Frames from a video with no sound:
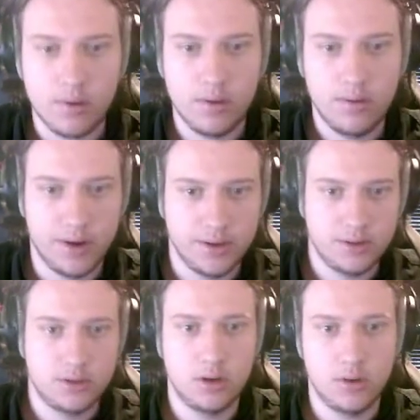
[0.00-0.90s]
Right.
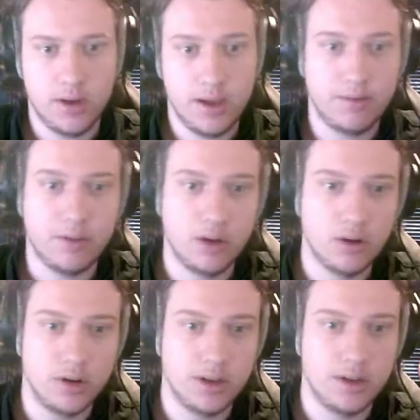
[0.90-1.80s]
So if the
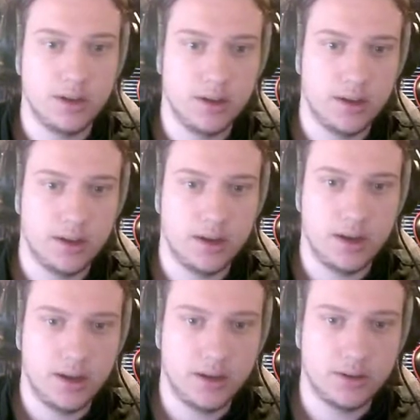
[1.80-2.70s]
node
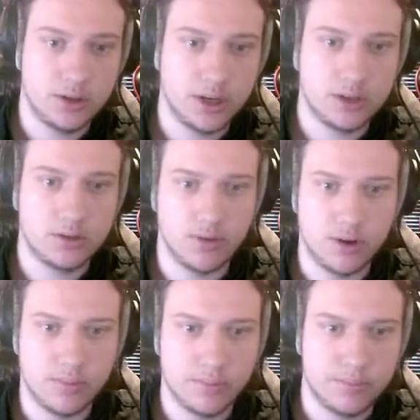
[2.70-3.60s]
intersects, right?
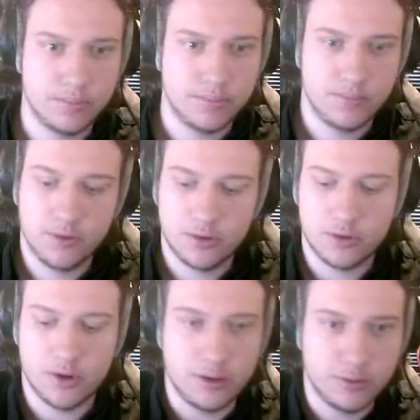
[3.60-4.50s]
So
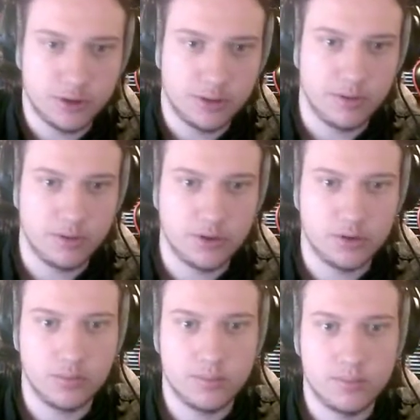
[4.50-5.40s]
else we simply return.